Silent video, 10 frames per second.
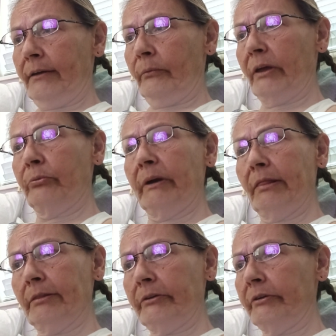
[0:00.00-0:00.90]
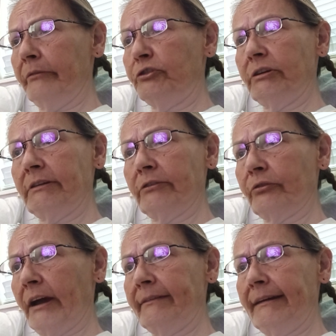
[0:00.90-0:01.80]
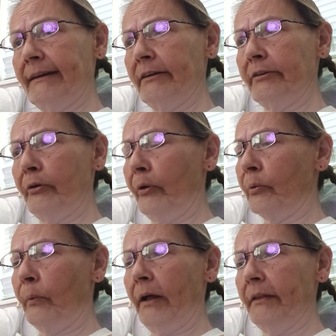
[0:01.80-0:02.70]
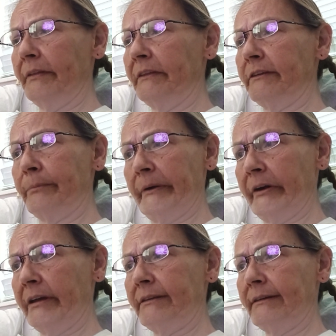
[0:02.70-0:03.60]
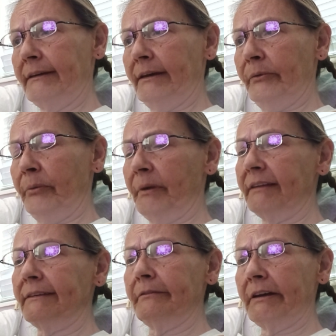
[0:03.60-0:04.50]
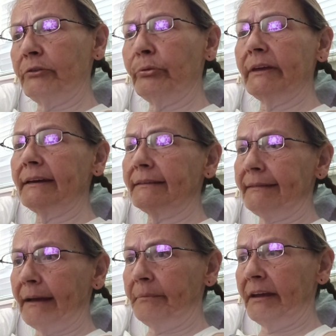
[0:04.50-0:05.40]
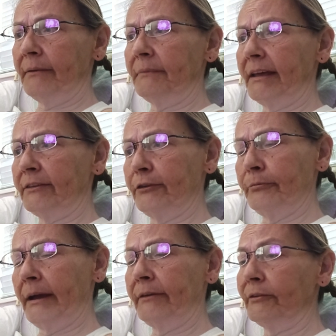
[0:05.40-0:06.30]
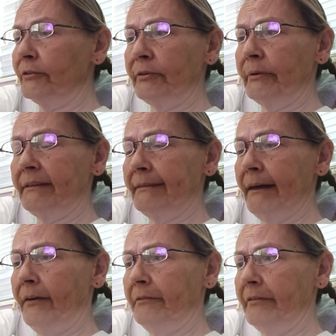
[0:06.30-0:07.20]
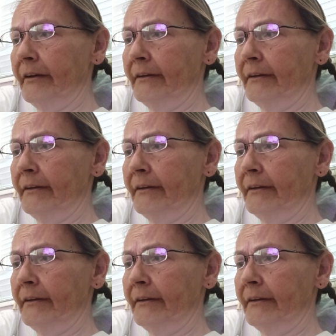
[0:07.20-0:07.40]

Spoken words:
Whether we learn of Jesus Christ here or while in the Spirit, we must eventually accept Him and surrender to His love.